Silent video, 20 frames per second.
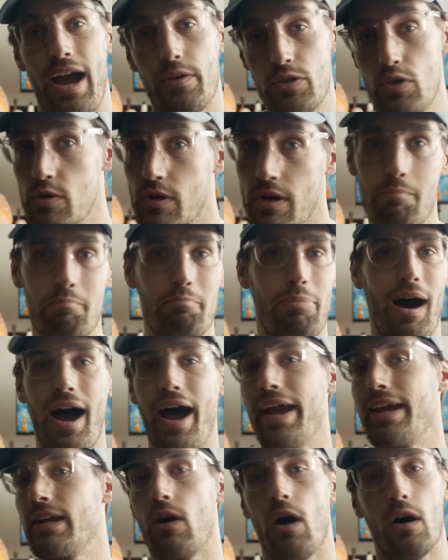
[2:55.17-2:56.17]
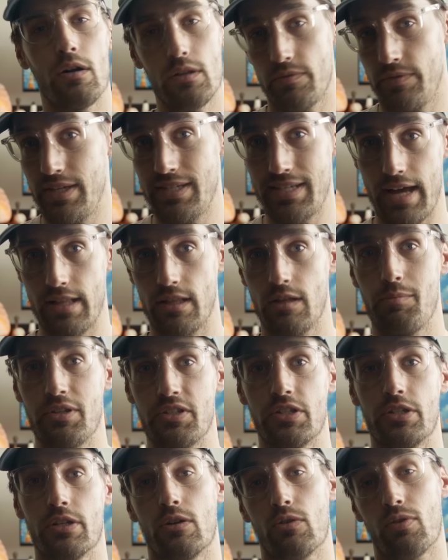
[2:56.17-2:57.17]
you combine all of these elements
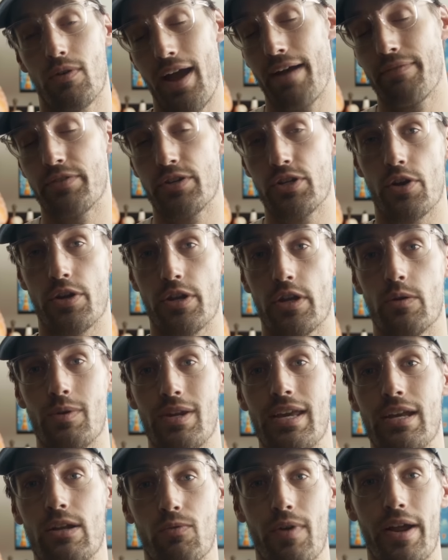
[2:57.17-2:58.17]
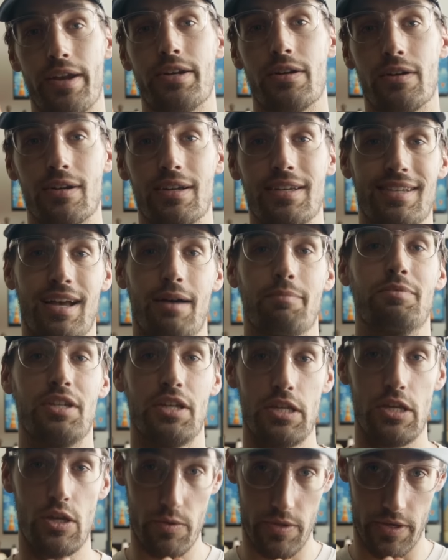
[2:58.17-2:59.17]
to craft your unique render is up to
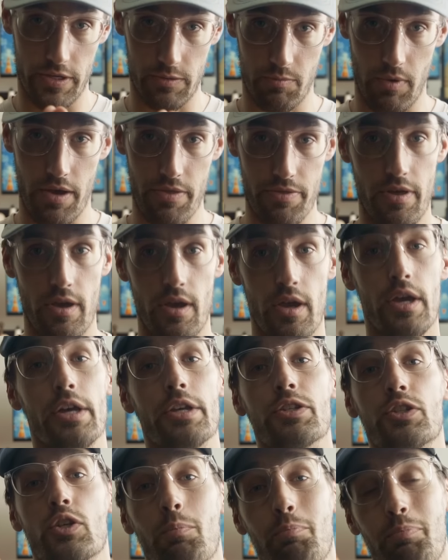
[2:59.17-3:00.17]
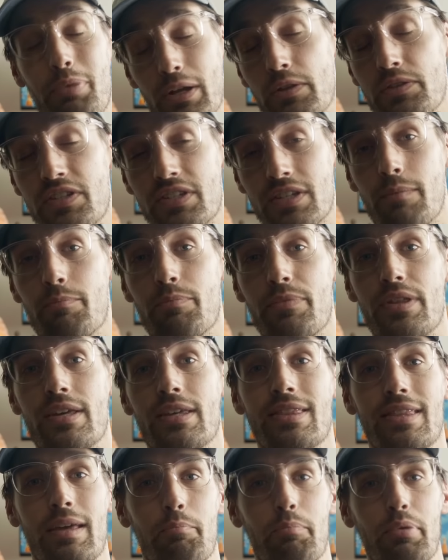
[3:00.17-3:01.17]
you this month. So build something that